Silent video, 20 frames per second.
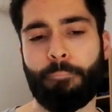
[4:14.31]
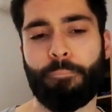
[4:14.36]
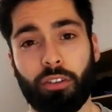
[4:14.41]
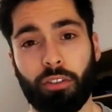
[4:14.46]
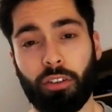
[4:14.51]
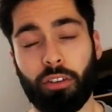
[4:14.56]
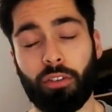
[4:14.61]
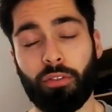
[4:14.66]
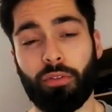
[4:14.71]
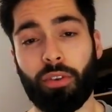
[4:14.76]

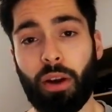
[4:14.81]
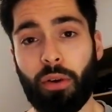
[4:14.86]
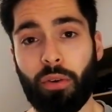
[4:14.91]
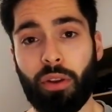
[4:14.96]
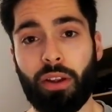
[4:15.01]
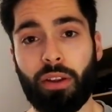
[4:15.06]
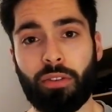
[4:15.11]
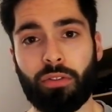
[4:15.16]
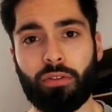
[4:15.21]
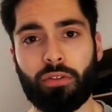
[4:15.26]
Another
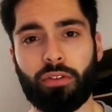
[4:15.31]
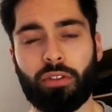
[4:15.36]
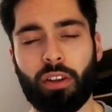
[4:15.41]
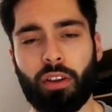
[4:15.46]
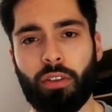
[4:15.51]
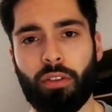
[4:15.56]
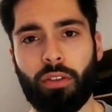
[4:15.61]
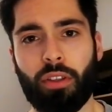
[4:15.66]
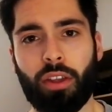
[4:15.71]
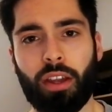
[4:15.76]
very
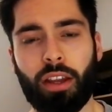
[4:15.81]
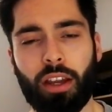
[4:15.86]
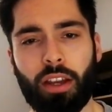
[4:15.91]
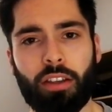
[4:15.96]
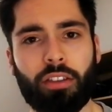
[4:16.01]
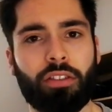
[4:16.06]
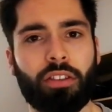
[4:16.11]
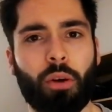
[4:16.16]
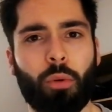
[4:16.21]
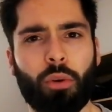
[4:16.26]
interesting thing
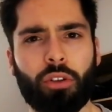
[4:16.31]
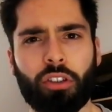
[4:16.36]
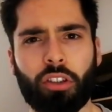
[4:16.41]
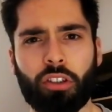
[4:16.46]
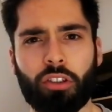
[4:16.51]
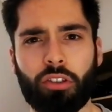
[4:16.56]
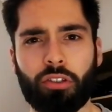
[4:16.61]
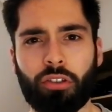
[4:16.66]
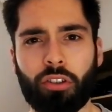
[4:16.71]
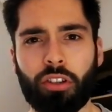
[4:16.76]
is there was a
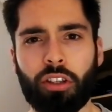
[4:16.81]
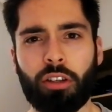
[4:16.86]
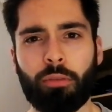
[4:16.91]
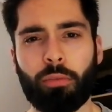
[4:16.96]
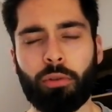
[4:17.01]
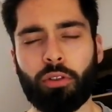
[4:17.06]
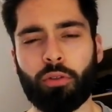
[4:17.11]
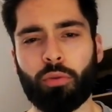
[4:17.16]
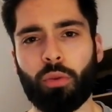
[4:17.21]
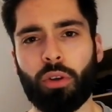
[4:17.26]
study
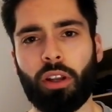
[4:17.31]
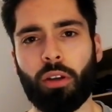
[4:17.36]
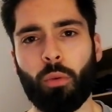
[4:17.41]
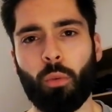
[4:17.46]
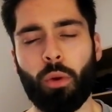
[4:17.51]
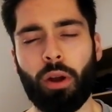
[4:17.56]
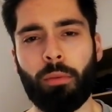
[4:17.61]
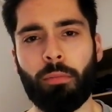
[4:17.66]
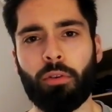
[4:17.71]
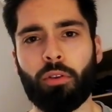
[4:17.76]
between
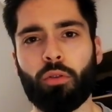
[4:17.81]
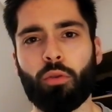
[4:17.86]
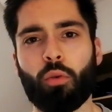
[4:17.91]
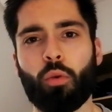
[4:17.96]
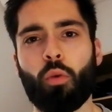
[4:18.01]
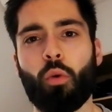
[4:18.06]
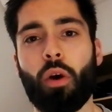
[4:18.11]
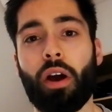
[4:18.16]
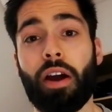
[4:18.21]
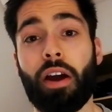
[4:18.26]
women
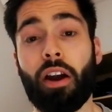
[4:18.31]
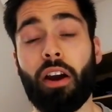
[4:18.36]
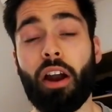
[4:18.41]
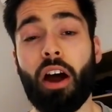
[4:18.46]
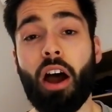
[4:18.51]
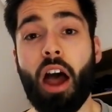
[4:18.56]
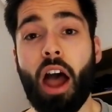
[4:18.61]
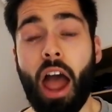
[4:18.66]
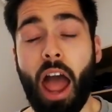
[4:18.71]
who were